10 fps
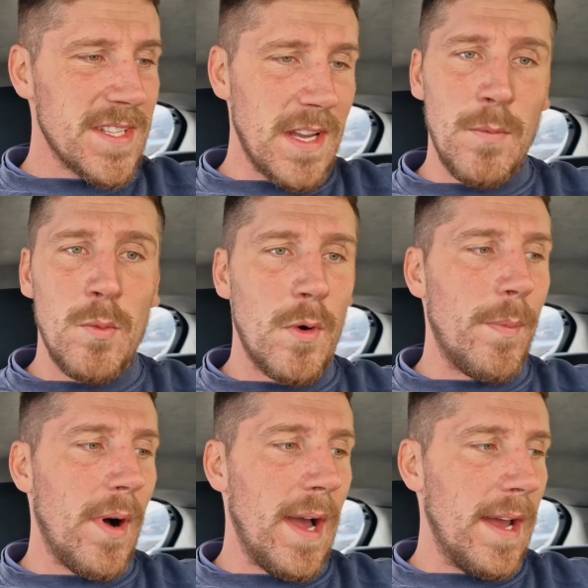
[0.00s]
someone
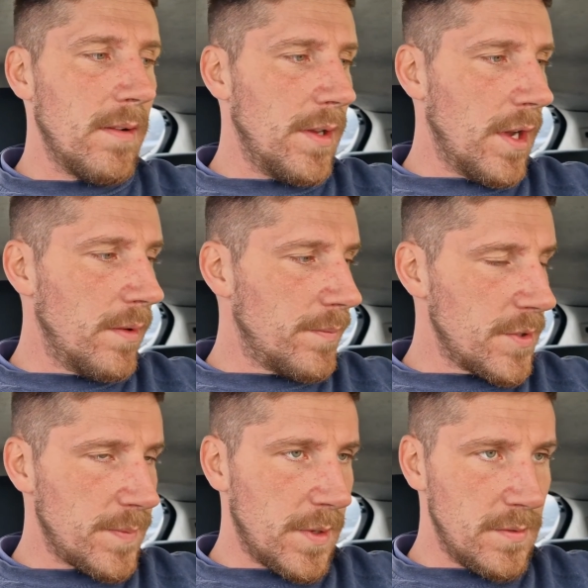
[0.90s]
will buy it, you know,
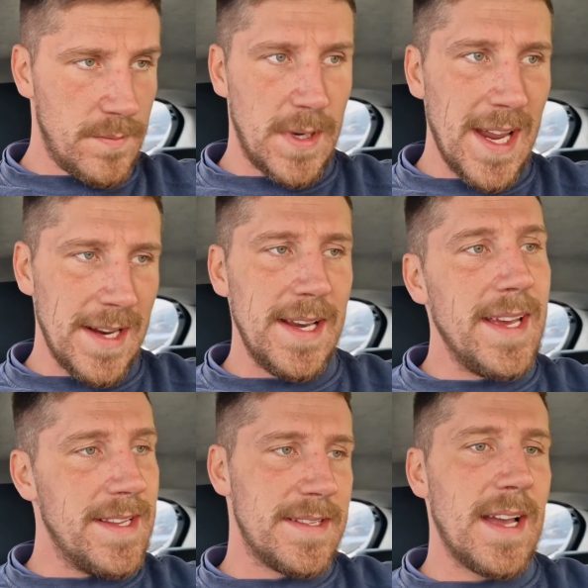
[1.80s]
just because
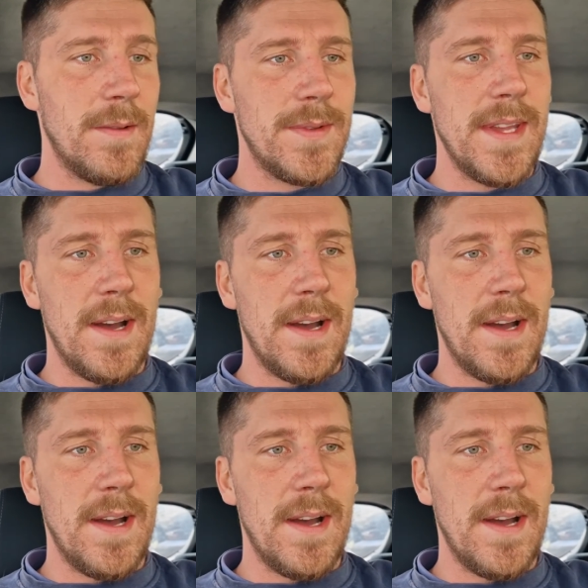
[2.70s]
mechanically it is sound.